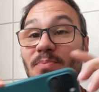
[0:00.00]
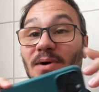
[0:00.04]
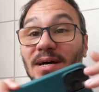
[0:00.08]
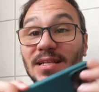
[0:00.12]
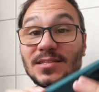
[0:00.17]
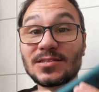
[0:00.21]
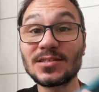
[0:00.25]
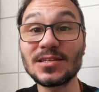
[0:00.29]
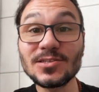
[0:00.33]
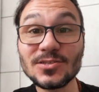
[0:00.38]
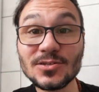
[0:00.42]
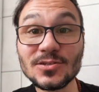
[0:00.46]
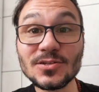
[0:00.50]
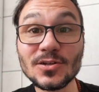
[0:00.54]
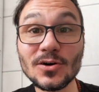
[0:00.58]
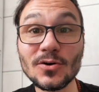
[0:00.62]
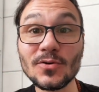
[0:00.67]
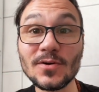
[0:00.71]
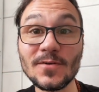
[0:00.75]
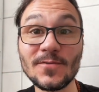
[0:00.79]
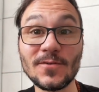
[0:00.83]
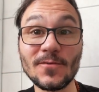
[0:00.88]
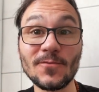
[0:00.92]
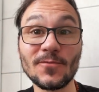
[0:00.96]
But did you know
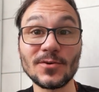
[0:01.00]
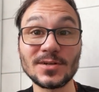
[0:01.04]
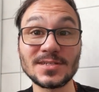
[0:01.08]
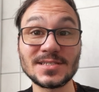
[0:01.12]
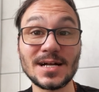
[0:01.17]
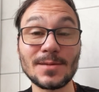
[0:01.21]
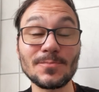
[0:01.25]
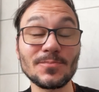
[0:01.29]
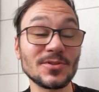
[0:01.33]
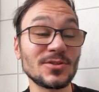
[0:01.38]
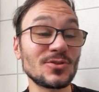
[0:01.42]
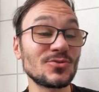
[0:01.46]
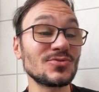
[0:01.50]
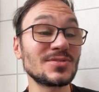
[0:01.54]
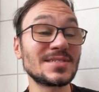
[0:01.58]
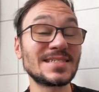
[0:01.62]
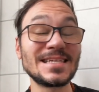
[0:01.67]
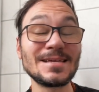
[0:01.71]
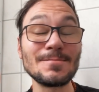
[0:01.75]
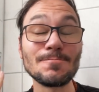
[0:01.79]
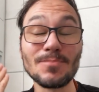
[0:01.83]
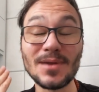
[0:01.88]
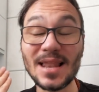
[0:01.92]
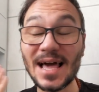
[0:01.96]
if you, for example, use
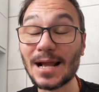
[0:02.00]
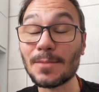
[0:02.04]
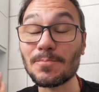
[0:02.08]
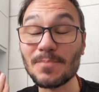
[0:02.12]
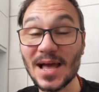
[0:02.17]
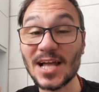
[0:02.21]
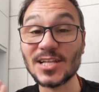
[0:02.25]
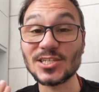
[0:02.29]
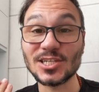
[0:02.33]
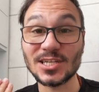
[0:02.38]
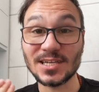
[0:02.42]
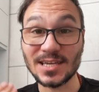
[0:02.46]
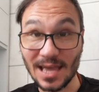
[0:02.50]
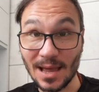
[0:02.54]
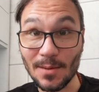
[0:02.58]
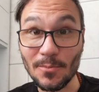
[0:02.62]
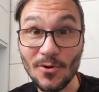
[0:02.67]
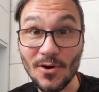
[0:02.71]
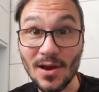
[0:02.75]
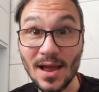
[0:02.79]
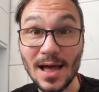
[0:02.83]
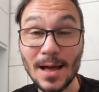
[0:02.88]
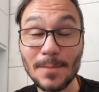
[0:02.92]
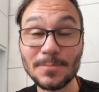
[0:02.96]
the Blackmagic
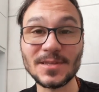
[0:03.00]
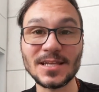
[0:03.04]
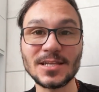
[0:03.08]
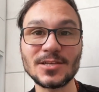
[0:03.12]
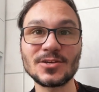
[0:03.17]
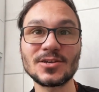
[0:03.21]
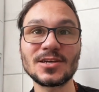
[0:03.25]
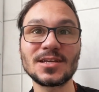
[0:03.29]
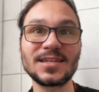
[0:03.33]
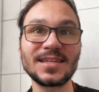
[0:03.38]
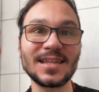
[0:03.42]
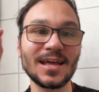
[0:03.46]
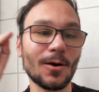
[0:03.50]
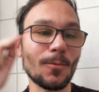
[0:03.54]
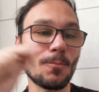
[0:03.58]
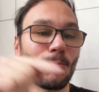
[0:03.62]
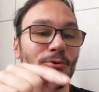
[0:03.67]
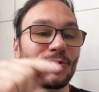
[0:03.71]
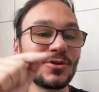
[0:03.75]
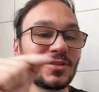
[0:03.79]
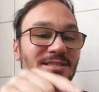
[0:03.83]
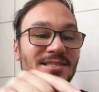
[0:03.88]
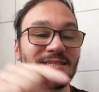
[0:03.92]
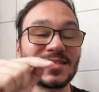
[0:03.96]
Camera app that you can now
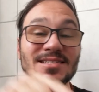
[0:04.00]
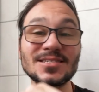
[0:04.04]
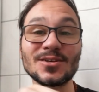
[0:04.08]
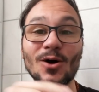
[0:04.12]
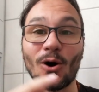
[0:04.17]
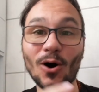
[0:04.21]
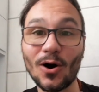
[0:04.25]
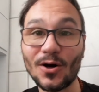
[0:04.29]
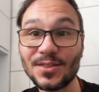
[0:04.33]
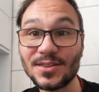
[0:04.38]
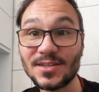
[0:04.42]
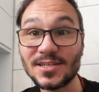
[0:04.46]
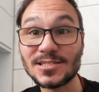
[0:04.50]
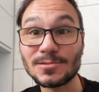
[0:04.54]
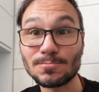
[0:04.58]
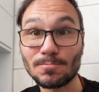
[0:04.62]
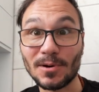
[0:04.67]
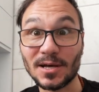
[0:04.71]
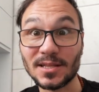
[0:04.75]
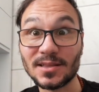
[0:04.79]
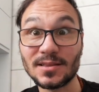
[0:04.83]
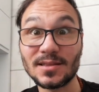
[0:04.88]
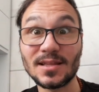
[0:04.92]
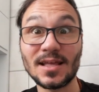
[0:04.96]
put this on this
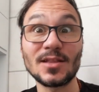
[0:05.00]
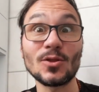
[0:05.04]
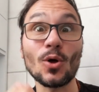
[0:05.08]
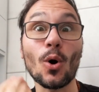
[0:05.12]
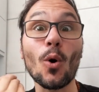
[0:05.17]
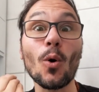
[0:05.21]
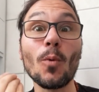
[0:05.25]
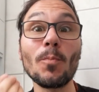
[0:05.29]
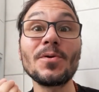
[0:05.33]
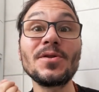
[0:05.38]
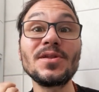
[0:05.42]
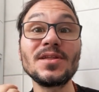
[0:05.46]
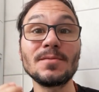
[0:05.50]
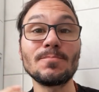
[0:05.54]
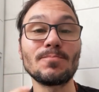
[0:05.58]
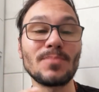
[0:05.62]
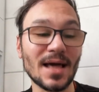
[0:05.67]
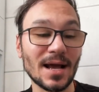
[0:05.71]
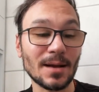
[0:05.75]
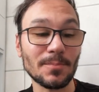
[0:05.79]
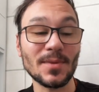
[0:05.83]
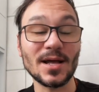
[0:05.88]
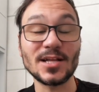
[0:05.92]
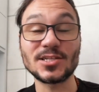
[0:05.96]
button and open the
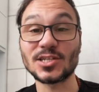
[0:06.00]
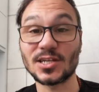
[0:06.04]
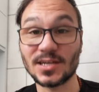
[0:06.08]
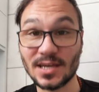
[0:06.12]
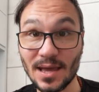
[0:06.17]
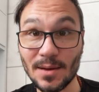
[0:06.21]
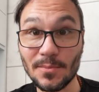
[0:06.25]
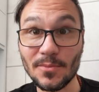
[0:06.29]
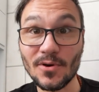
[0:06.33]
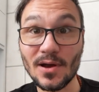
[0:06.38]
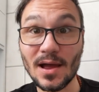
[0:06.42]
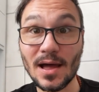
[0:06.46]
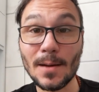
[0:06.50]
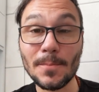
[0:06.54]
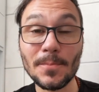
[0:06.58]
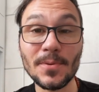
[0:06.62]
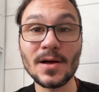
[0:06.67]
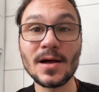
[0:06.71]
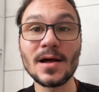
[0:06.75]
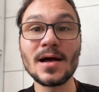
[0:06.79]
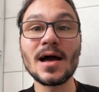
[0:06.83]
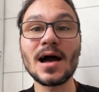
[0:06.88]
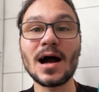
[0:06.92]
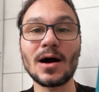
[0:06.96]
Blackmagic Camera app?
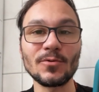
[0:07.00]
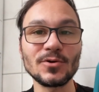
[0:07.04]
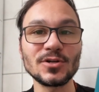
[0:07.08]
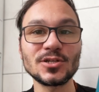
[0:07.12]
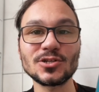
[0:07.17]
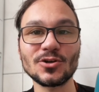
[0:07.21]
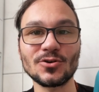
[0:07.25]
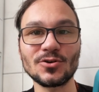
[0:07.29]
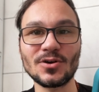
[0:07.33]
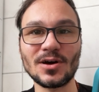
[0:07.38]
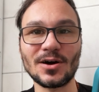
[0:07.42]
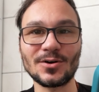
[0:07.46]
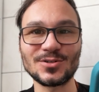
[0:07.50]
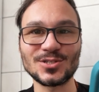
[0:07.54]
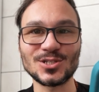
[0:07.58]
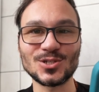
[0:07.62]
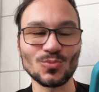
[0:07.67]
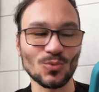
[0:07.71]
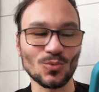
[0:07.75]
I will show you how this